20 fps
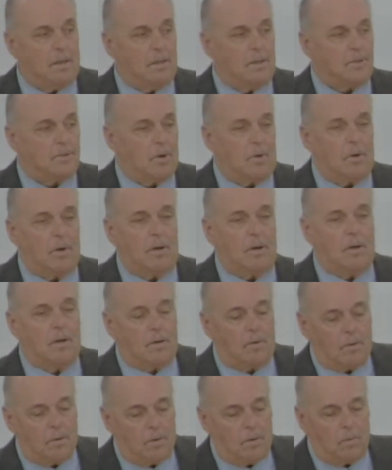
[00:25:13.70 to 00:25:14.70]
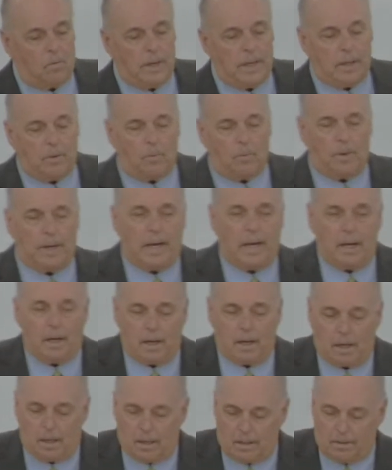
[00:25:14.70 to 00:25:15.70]
So we we
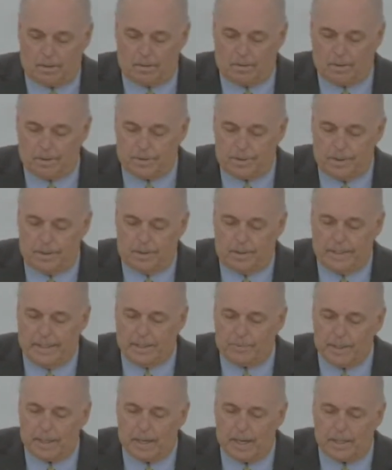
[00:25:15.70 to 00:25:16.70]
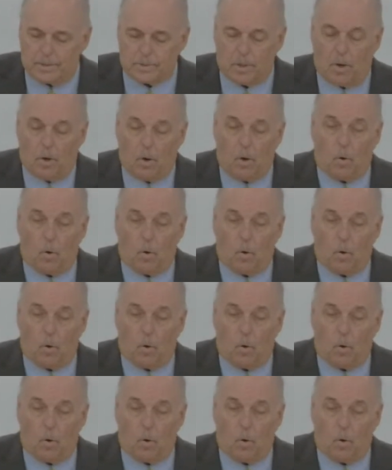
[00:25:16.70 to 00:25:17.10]
need to realize